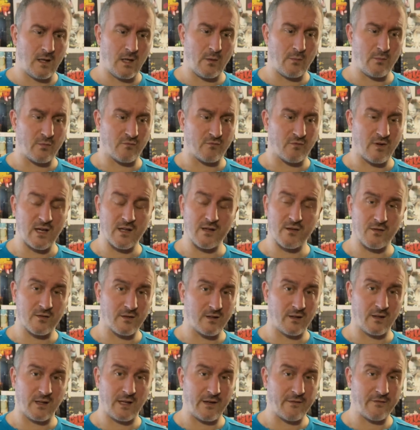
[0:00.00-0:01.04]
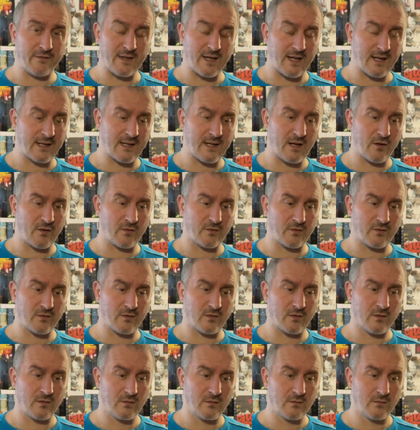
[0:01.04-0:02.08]
would rather they left that
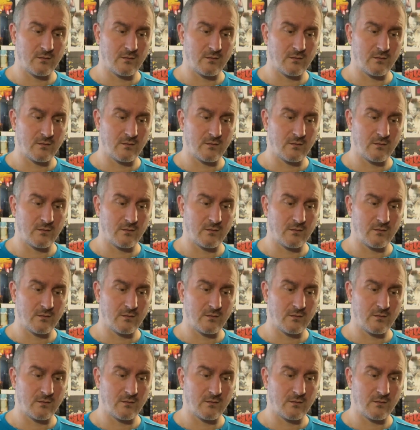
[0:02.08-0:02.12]
character